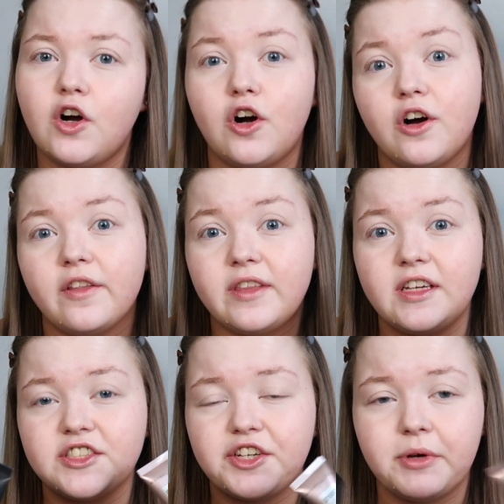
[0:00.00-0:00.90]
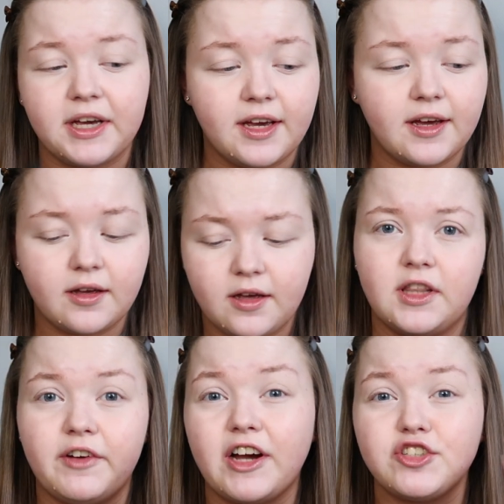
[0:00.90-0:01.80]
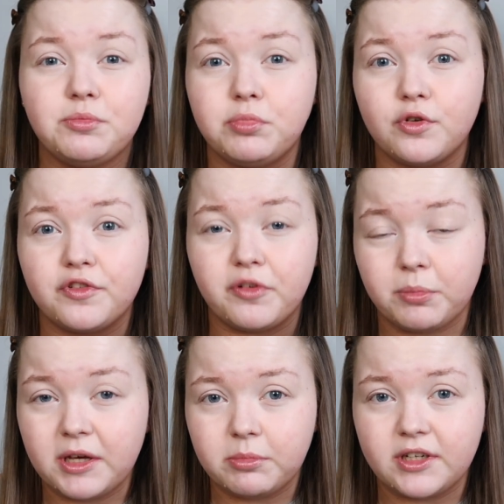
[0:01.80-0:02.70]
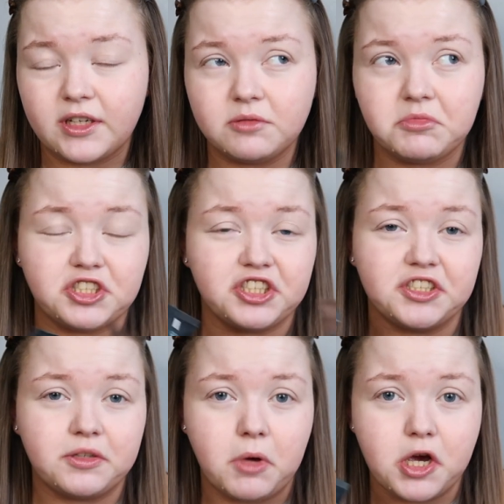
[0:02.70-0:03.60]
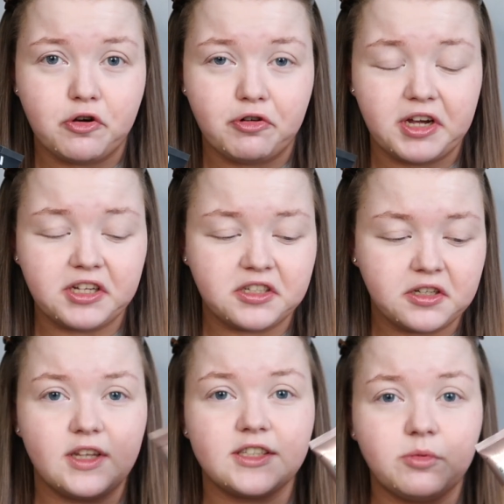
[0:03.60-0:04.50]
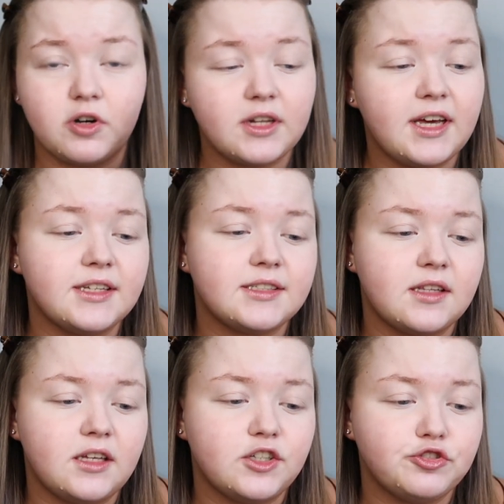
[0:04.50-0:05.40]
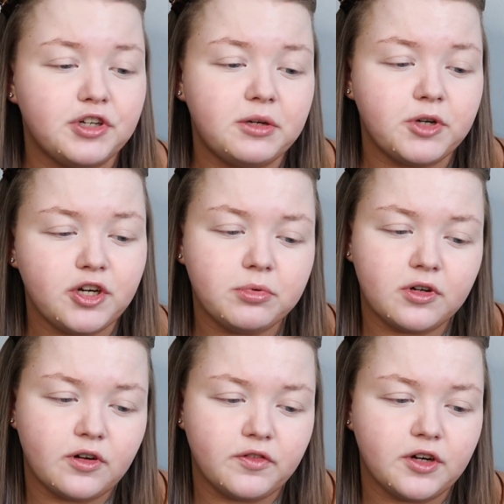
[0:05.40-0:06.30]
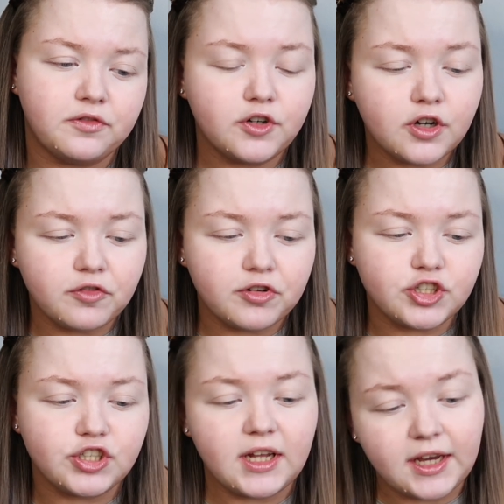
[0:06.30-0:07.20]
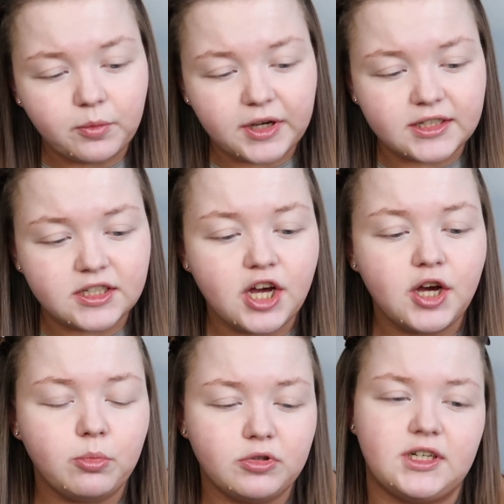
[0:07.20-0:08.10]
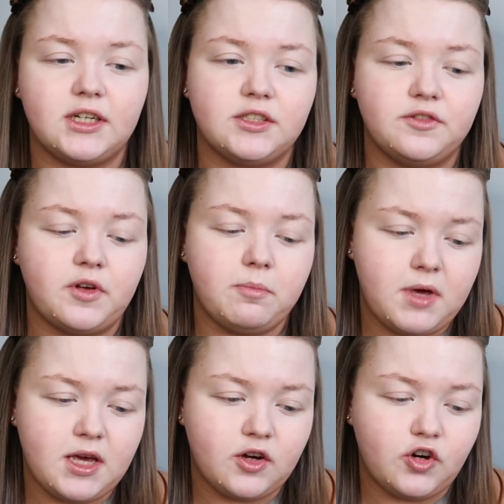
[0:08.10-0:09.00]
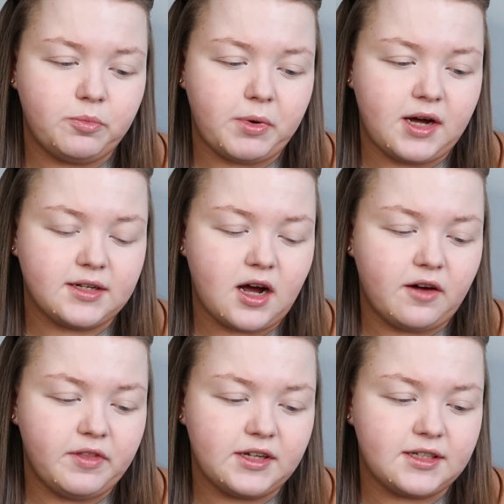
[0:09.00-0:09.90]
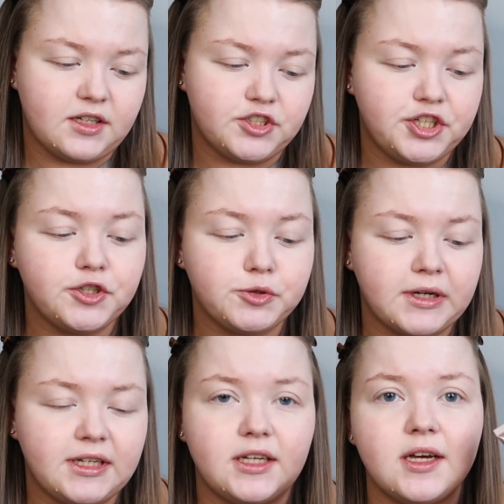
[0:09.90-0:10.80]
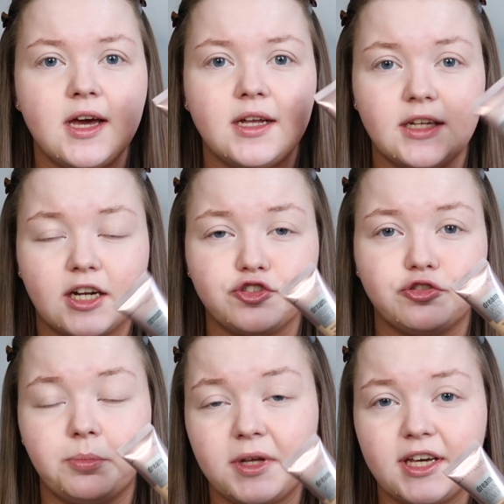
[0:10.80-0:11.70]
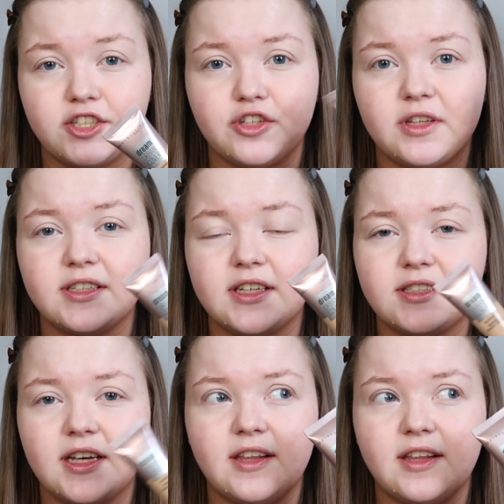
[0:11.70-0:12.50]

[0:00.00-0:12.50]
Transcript: are these two here. They're actually both from Maybelline, which is great. This one is the Dream Urban Cover Full Coverage Lightweight Protective Makeup, and I have this in 220 Natural Beige. This is